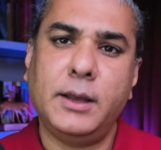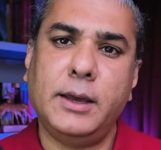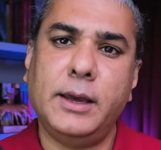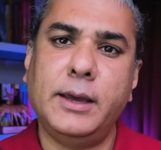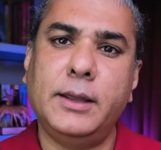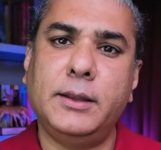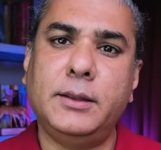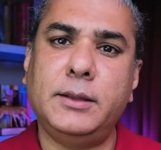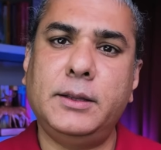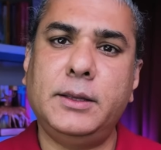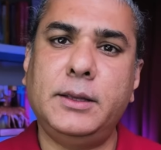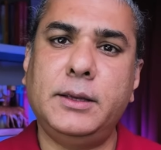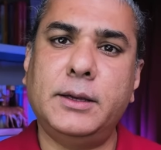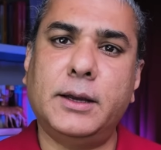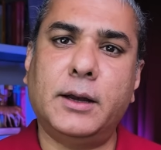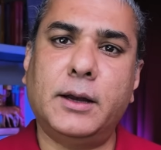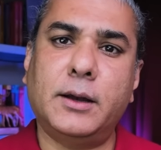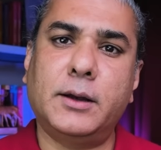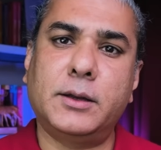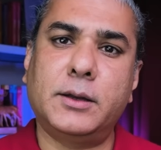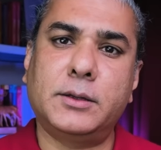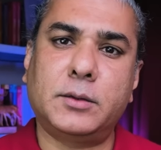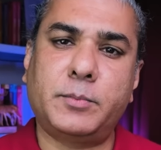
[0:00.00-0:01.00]
and the
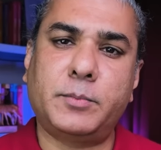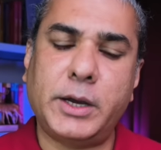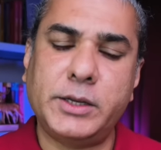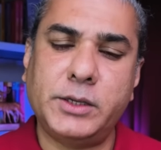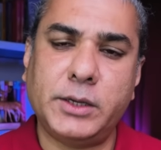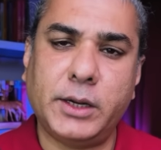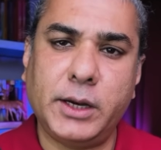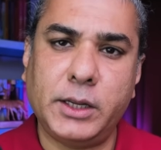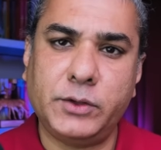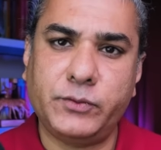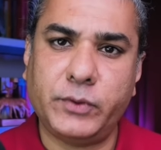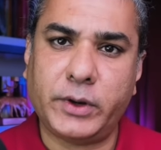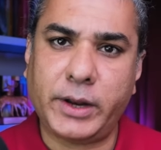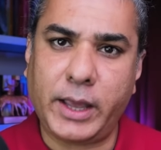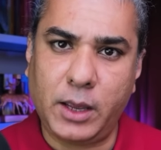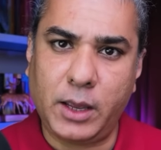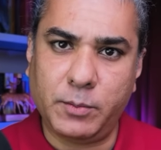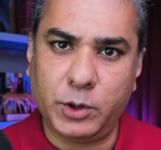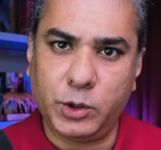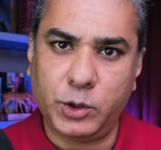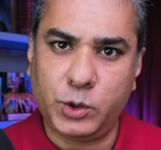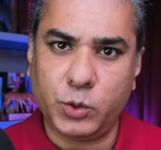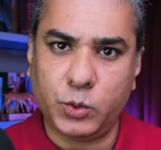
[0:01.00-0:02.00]
uh, Azerbaijanis were
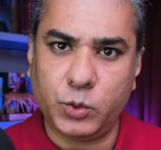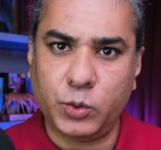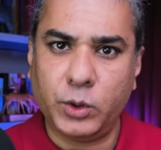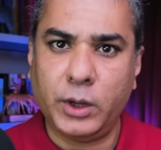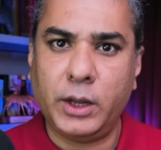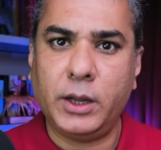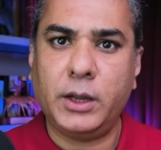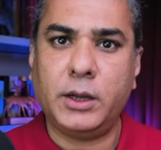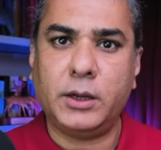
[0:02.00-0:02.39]
able to